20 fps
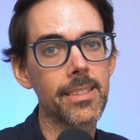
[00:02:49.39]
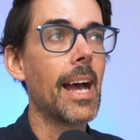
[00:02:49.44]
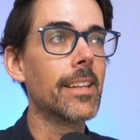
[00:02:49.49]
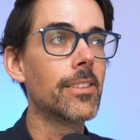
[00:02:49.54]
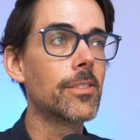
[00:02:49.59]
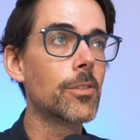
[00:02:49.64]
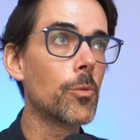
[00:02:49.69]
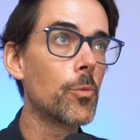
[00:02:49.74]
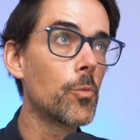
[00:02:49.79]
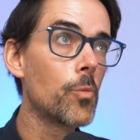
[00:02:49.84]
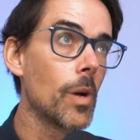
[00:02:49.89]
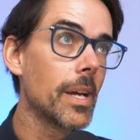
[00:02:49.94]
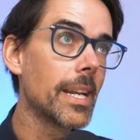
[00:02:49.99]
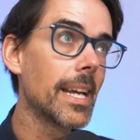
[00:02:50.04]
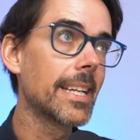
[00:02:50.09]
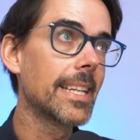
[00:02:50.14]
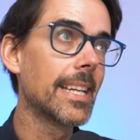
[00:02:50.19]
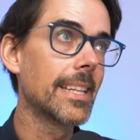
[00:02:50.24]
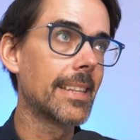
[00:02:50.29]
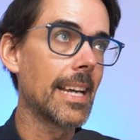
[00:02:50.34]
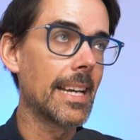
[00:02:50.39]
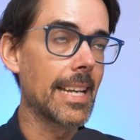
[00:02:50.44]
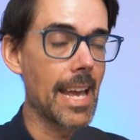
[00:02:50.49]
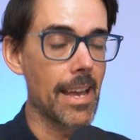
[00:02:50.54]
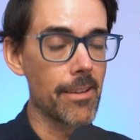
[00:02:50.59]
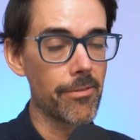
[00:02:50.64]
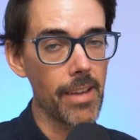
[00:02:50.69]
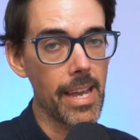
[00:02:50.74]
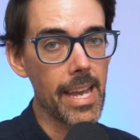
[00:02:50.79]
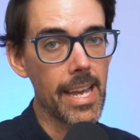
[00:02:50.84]
And so when I get that
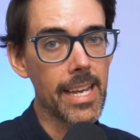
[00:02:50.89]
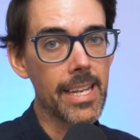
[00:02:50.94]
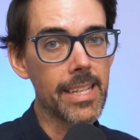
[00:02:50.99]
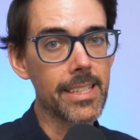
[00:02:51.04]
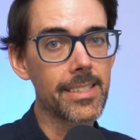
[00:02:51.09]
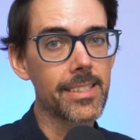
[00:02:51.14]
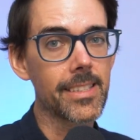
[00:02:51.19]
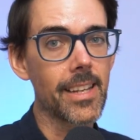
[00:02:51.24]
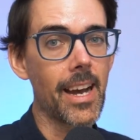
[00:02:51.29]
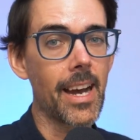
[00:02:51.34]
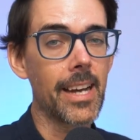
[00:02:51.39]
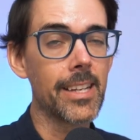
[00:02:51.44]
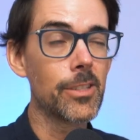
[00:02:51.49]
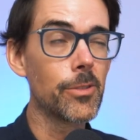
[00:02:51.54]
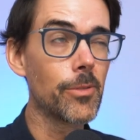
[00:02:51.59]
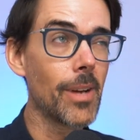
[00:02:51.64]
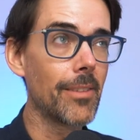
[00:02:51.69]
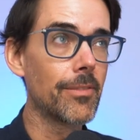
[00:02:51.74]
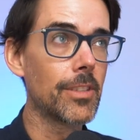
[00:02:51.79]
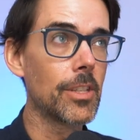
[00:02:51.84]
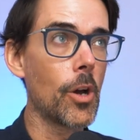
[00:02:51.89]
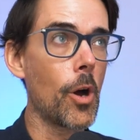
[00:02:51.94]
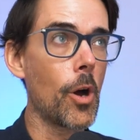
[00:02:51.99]
F8, I do have the